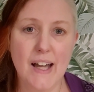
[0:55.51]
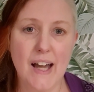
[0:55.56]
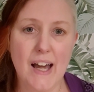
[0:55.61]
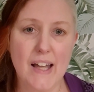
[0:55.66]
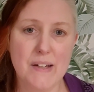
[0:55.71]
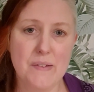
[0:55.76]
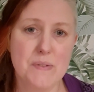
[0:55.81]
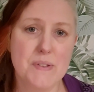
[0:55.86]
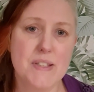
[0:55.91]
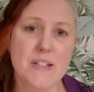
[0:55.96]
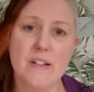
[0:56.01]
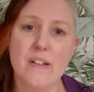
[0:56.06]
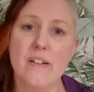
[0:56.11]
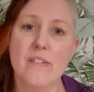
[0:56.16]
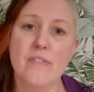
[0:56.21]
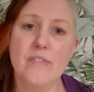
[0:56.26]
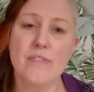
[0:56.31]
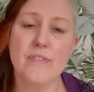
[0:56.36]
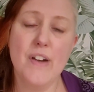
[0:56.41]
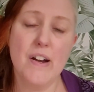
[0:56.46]
And it was
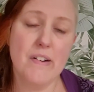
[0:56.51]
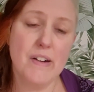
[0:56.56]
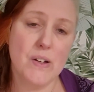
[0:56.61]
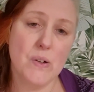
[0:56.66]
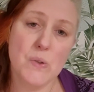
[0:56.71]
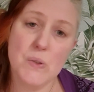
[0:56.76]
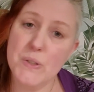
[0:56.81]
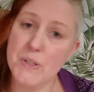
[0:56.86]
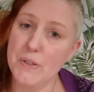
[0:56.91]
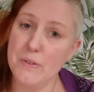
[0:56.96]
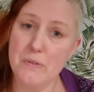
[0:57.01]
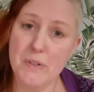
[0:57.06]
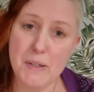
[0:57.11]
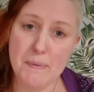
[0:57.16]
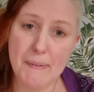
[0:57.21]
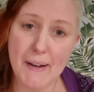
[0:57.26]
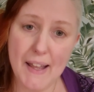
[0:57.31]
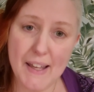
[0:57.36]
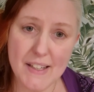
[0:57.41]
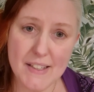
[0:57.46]
a very ordinary
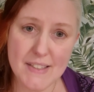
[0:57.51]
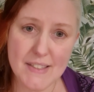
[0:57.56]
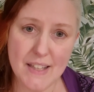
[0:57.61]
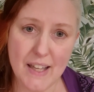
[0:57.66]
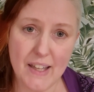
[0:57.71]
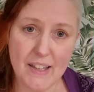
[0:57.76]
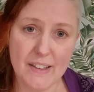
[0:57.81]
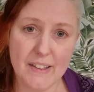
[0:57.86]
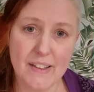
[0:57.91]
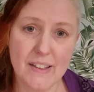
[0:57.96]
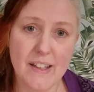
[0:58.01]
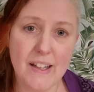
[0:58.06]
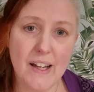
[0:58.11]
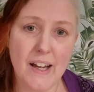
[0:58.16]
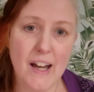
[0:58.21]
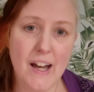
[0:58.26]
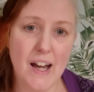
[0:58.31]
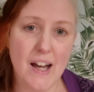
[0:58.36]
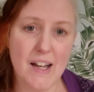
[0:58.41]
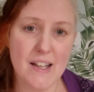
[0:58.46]
place then,
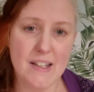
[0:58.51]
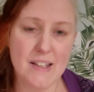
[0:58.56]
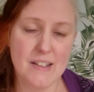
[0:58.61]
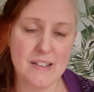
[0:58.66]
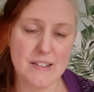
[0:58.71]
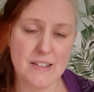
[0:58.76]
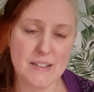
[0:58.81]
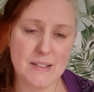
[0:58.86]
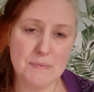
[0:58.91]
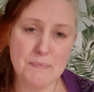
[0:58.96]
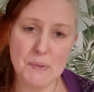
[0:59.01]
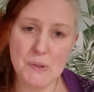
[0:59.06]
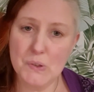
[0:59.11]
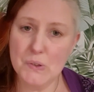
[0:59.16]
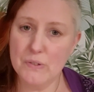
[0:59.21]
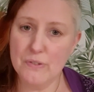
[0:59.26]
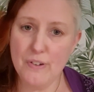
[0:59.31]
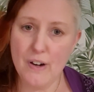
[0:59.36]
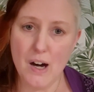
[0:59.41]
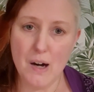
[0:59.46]
a
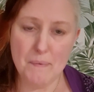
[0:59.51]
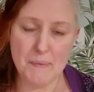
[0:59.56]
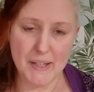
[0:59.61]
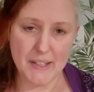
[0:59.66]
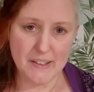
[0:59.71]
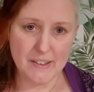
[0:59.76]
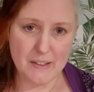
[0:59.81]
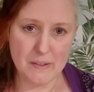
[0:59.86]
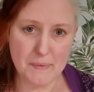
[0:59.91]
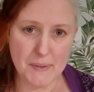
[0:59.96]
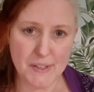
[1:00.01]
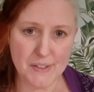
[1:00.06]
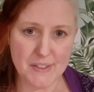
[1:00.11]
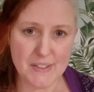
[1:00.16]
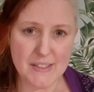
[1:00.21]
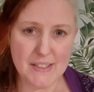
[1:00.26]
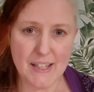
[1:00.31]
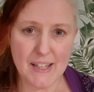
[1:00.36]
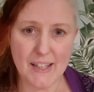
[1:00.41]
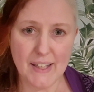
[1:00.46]
small farming
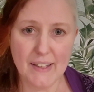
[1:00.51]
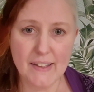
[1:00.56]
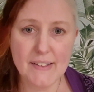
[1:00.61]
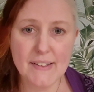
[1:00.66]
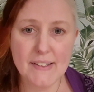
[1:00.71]
community.